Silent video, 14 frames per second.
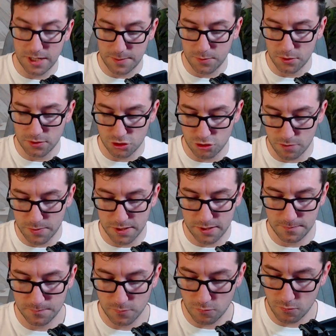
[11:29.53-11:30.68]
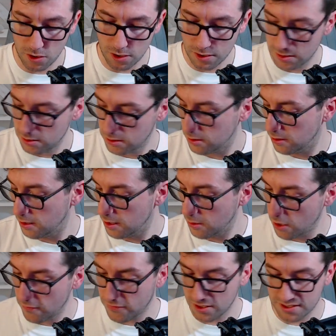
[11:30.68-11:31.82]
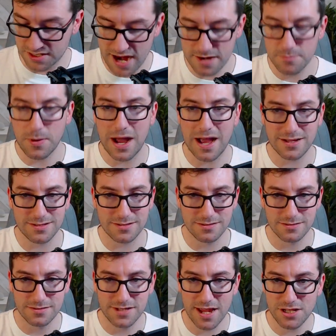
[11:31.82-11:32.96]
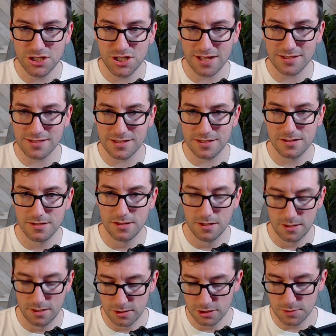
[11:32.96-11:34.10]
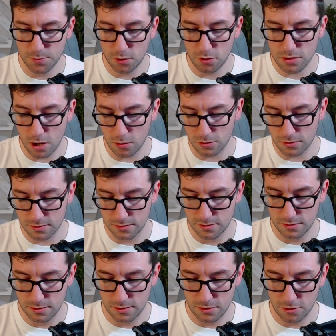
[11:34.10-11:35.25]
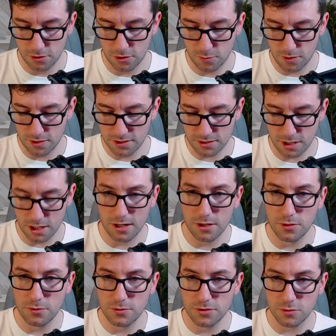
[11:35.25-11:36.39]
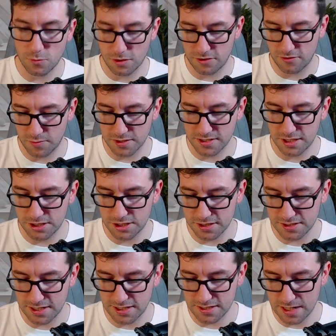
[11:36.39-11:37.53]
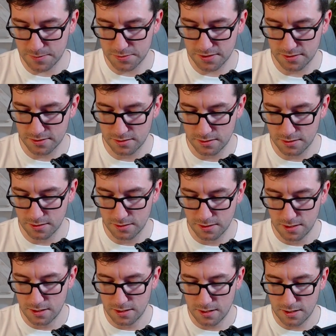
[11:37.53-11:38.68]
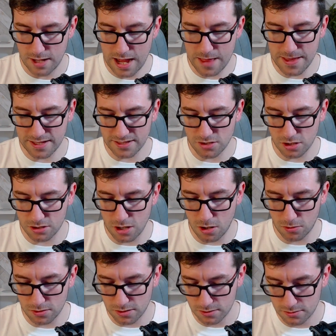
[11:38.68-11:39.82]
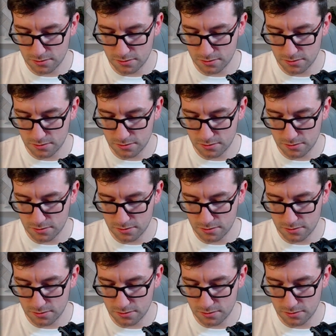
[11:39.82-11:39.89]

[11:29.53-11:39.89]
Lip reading: nipples are dripping. Right. I've got 10 packs, 10 chances to pull gold. Otherwise, I lose one of my CGC slabs. And that's not gold.